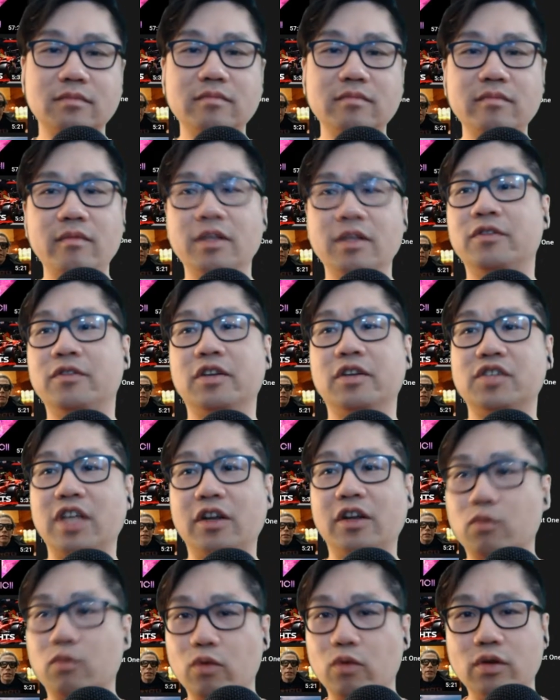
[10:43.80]
if there's
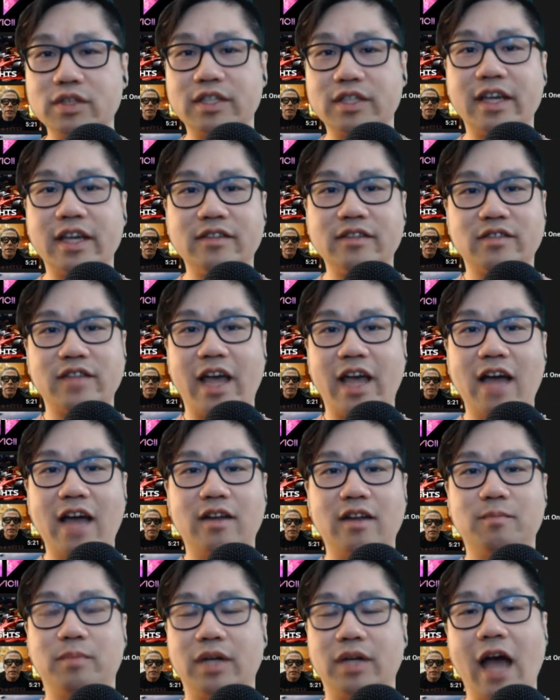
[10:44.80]
any rules against
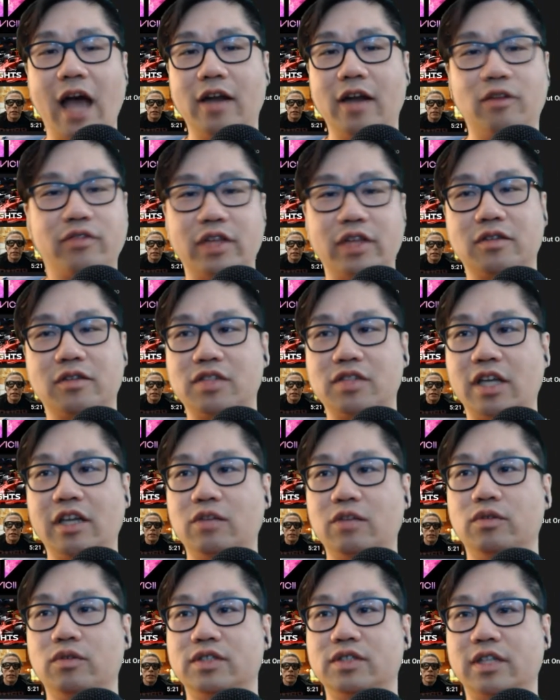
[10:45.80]
that, but I don't think there's any
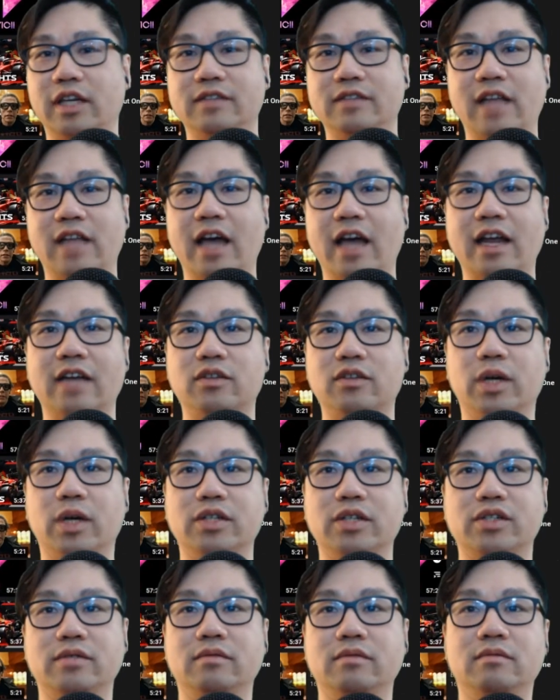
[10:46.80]
rules against that on
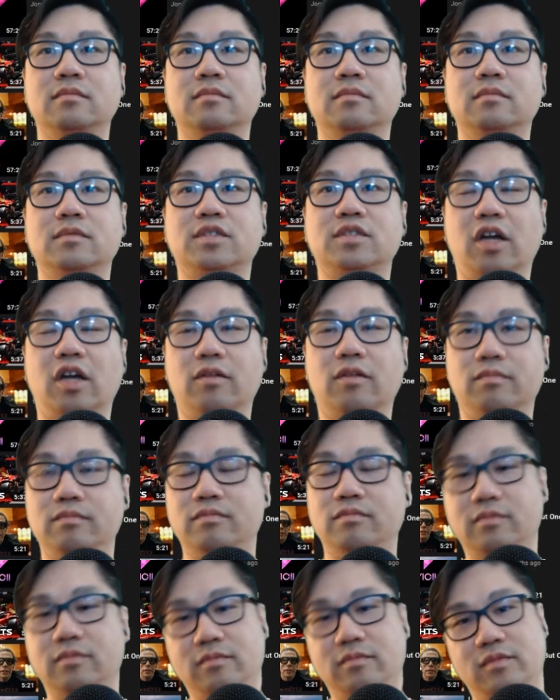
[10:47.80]
Twitch. So
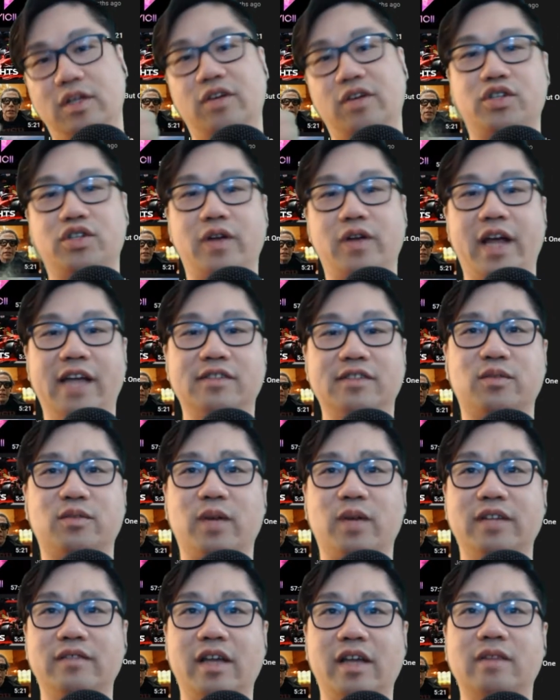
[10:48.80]
there's your answer
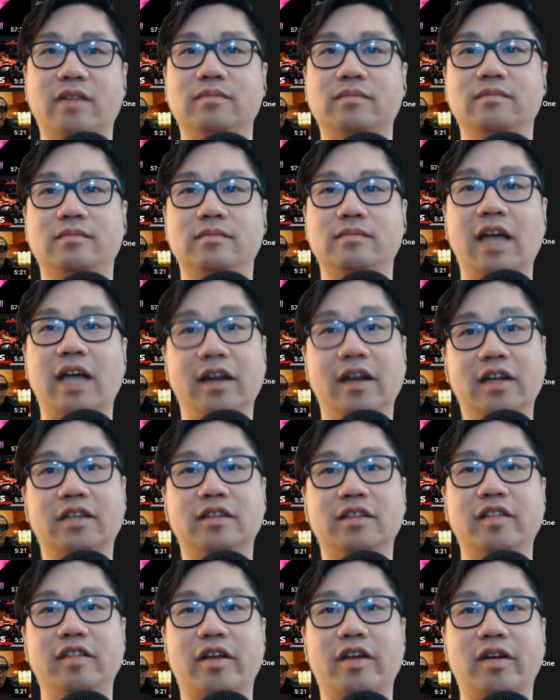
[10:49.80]
right there.
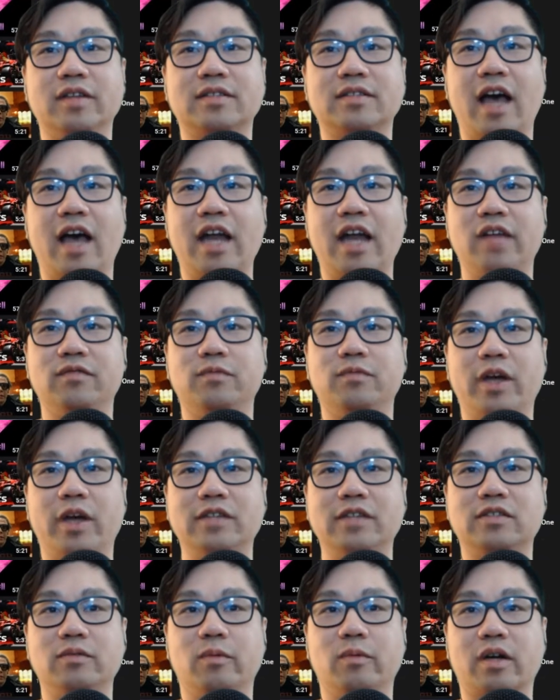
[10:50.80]
Technically, there is kind of
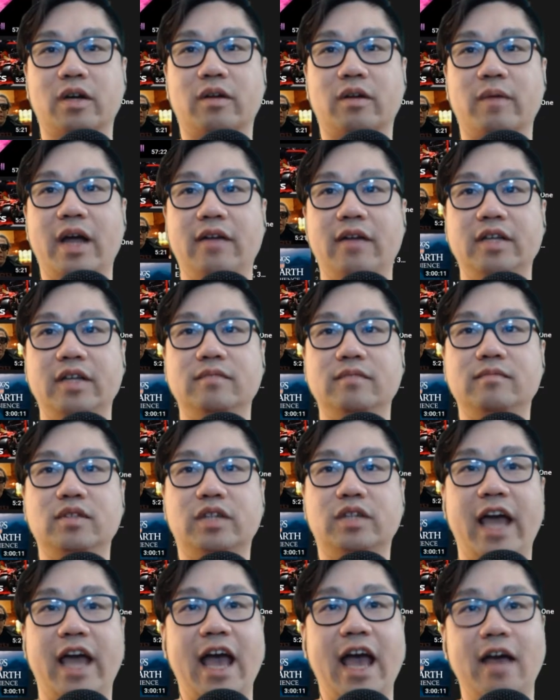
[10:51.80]
ways to work around it. You
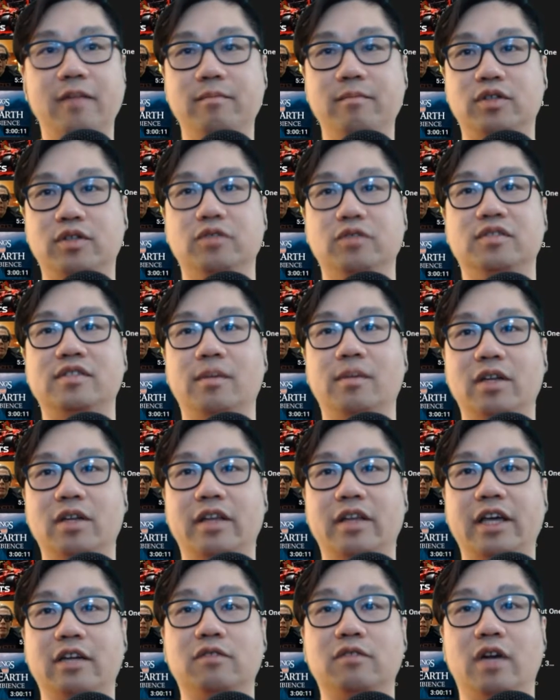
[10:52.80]
could do
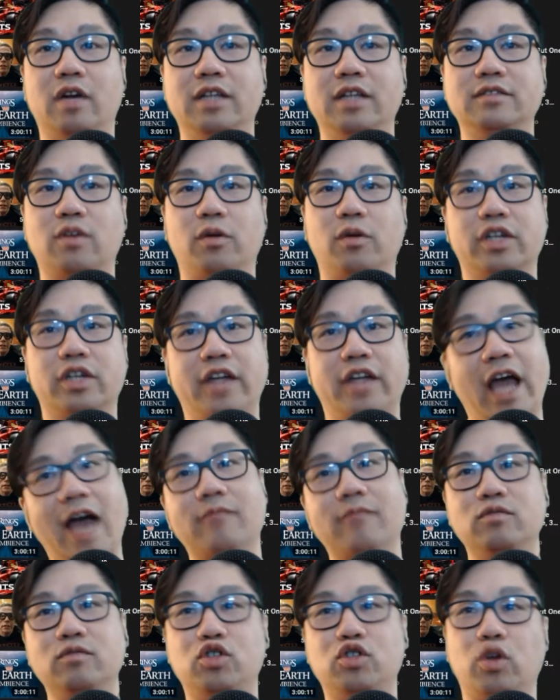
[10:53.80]
simulated runs, or you could have
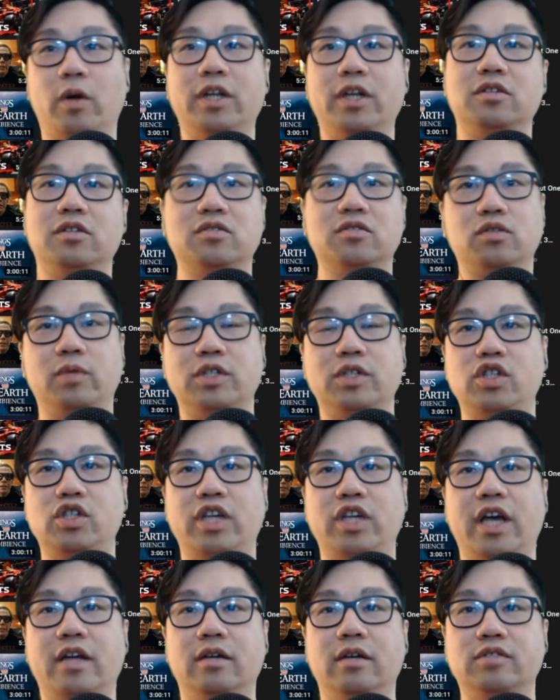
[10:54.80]
them join in your Twitch
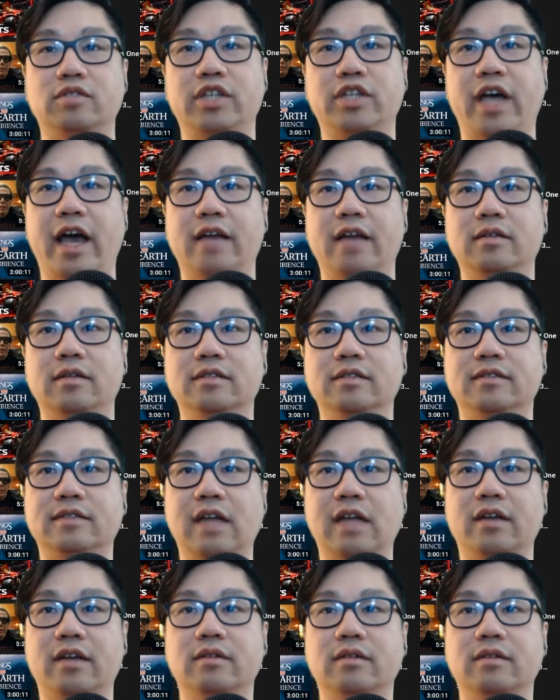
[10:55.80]
channel chat instead